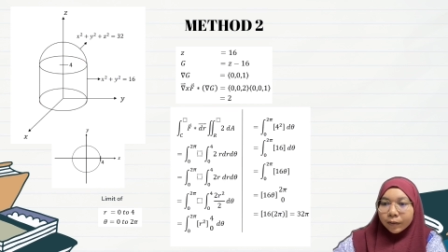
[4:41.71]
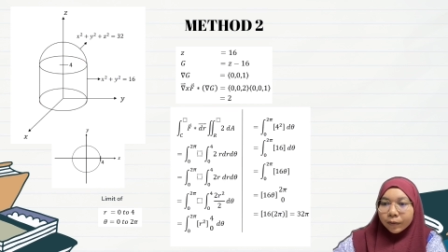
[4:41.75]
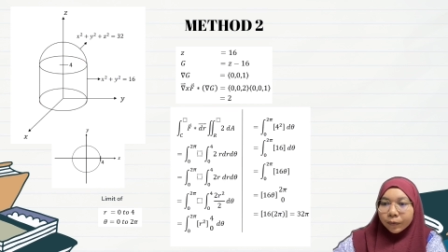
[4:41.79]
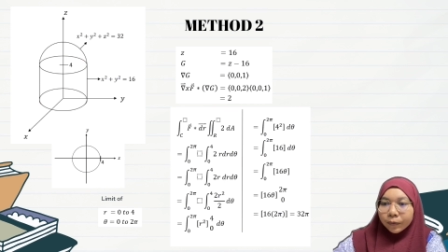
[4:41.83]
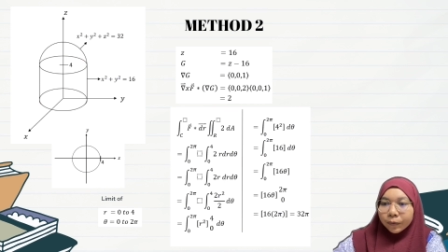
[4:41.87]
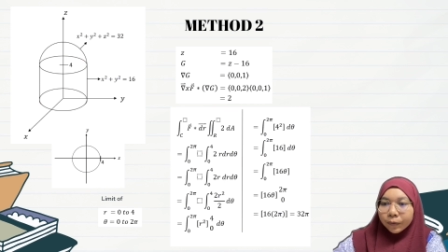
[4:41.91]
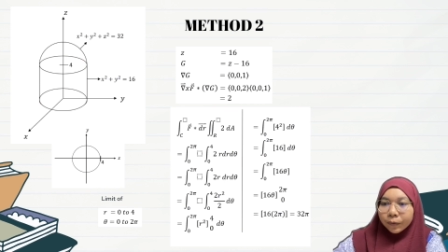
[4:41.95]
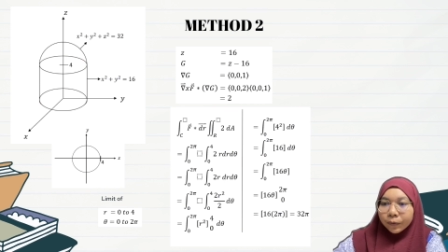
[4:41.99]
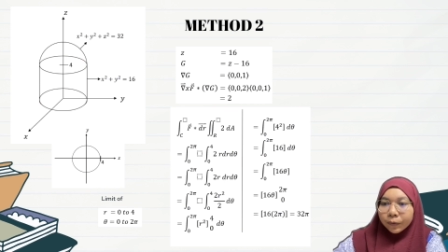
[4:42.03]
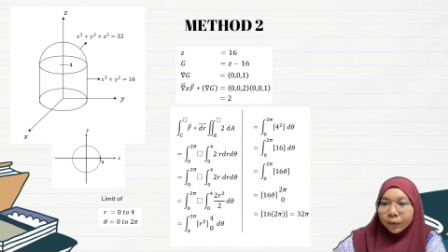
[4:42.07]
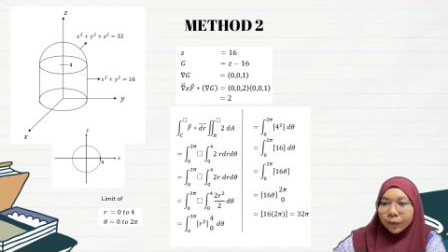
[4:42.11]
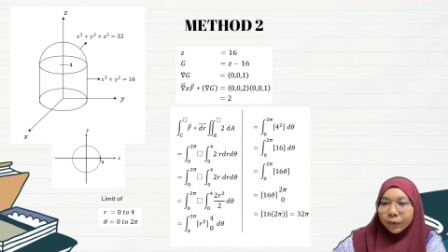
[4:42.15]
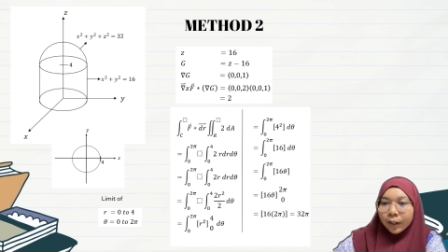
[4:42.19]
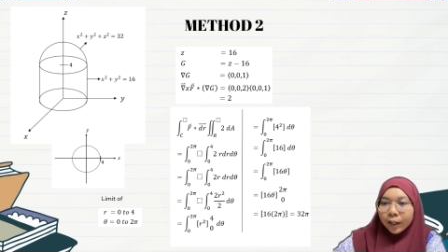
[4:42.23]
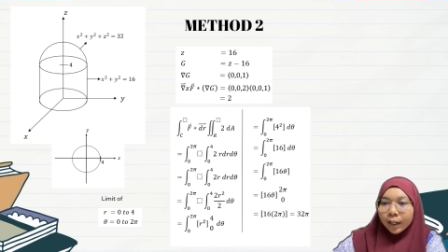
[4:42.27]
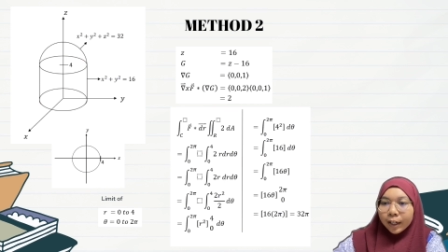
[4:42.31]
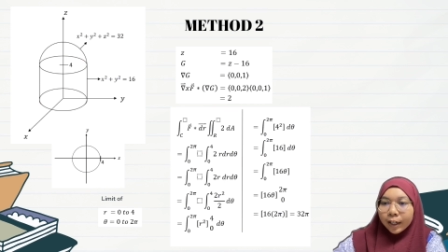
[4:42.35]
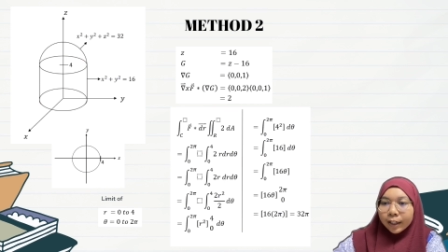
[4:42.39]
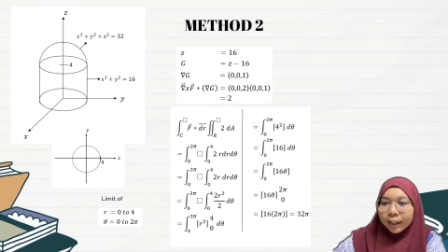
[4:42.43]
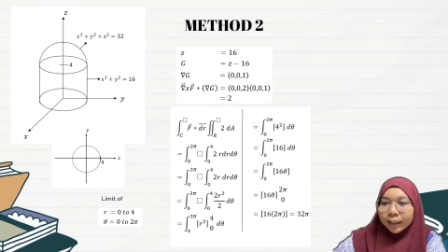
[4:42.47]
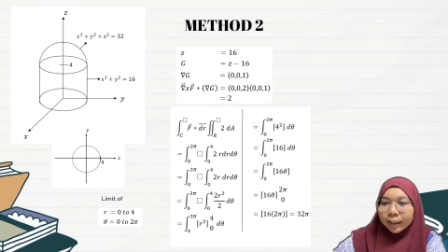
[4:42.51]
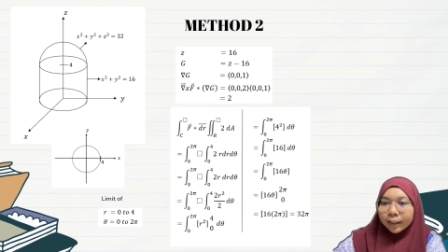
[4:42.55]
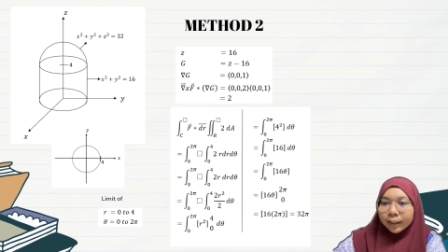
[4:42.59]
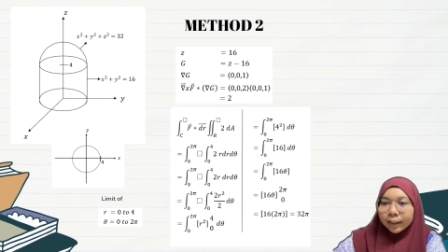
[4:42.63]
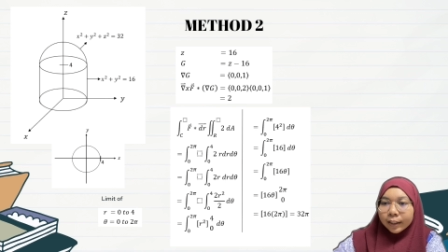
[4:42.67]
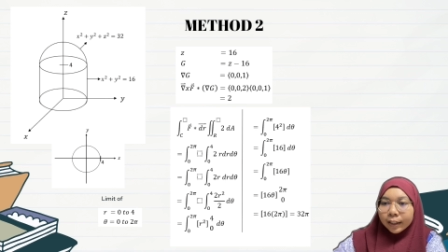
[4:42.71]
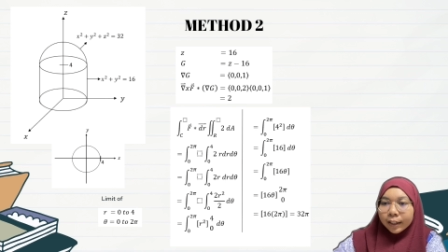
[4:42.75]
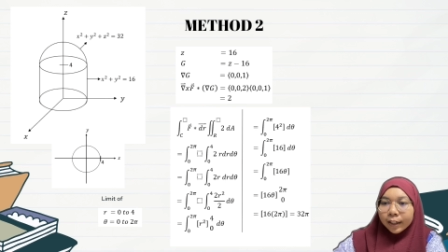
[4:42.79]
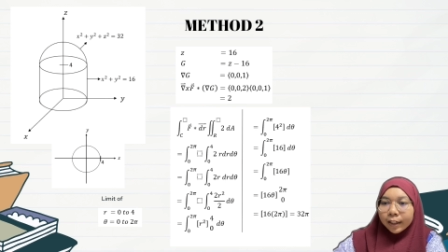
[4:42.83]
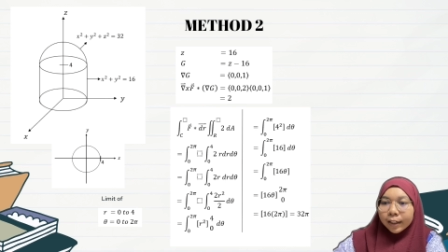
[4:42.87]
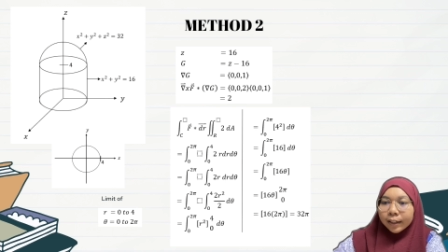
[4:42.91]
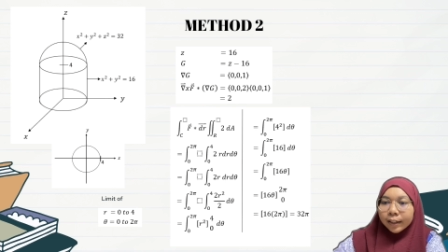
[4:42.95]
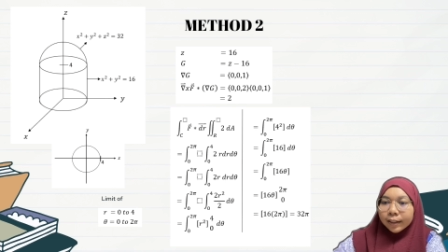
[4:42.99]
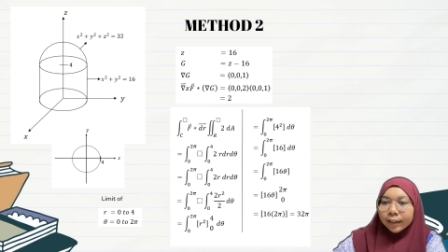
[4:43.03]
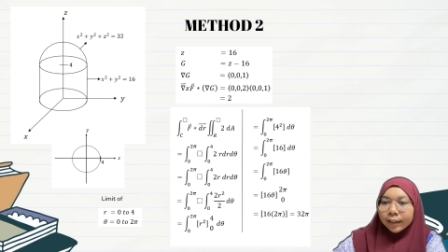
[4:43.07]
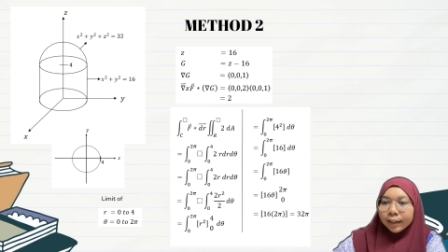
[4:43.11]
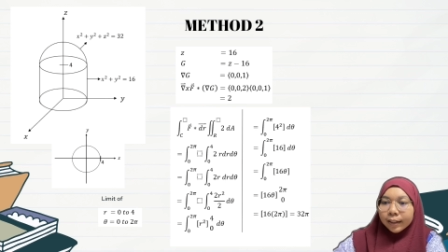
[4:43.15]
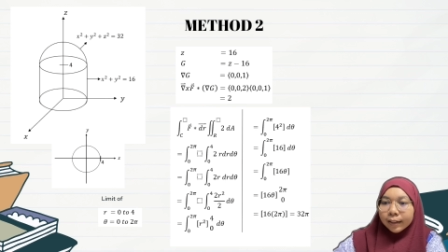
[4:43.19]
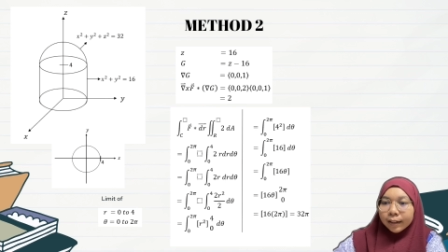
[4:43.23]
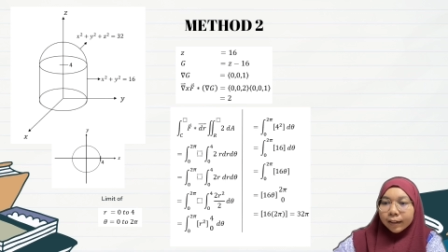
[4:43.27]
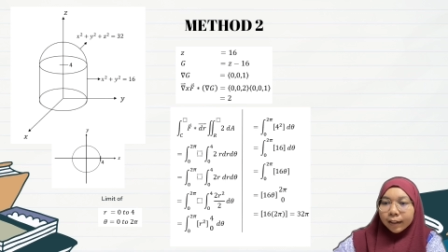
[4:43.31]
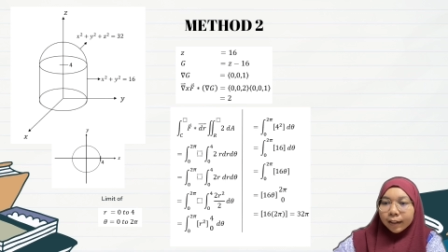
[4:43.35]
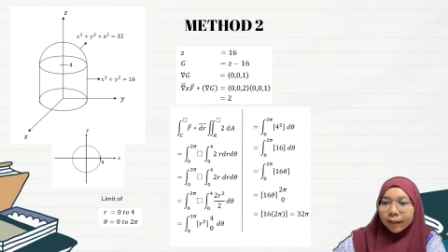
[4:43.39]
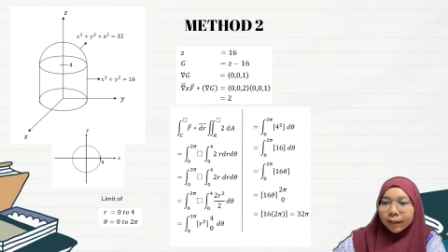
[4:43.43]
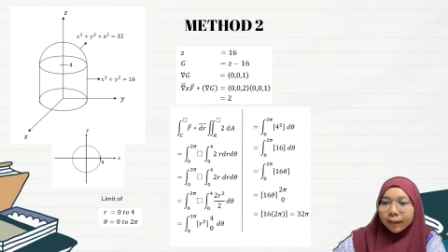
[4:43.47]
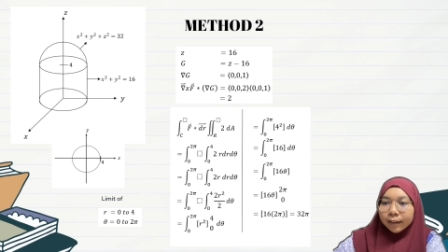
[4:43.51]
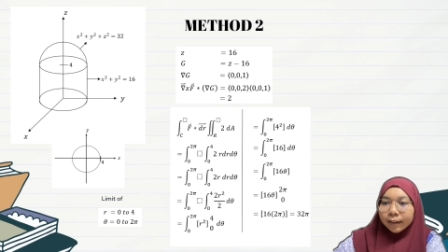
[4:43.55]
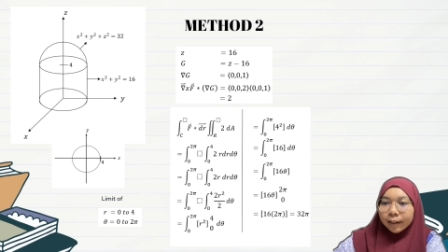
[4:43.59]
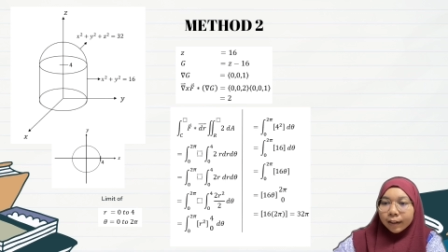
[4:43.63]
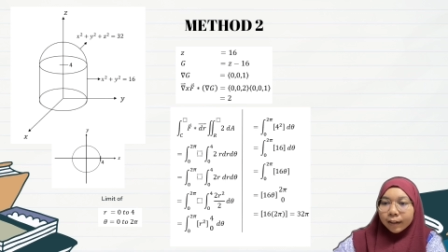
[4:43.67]
to r dr d
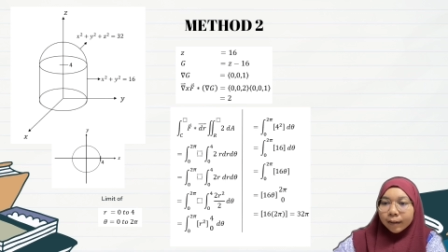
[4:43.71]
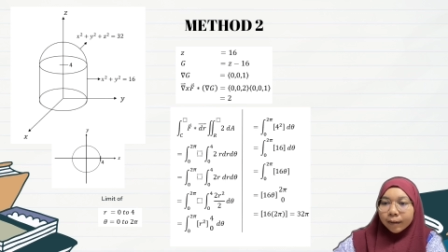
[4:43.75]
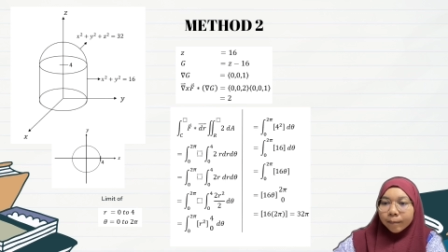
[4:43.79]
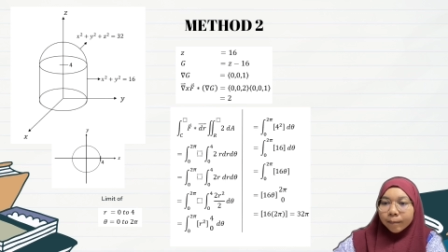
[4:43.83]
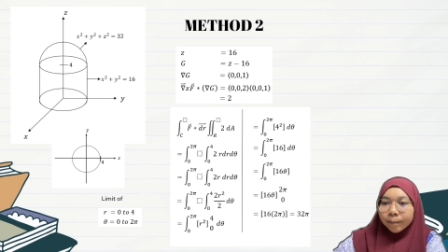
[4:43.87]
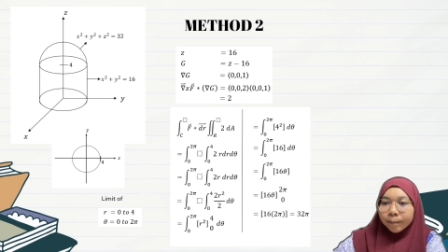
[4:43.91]
theta.